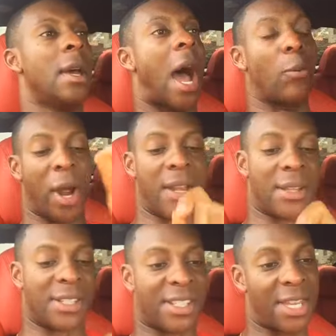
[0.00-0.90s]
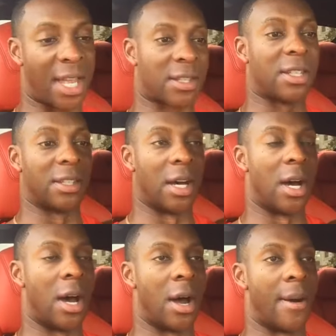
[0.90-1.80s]
writing out this check to the
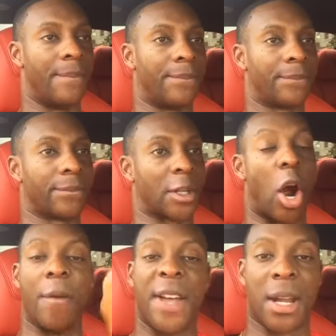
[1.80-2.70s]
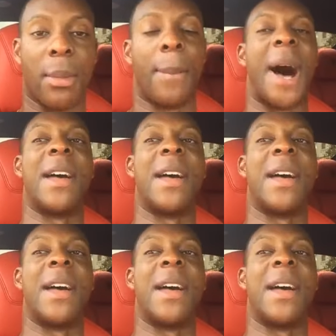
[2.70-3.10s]
Corvette I'm gonna buy,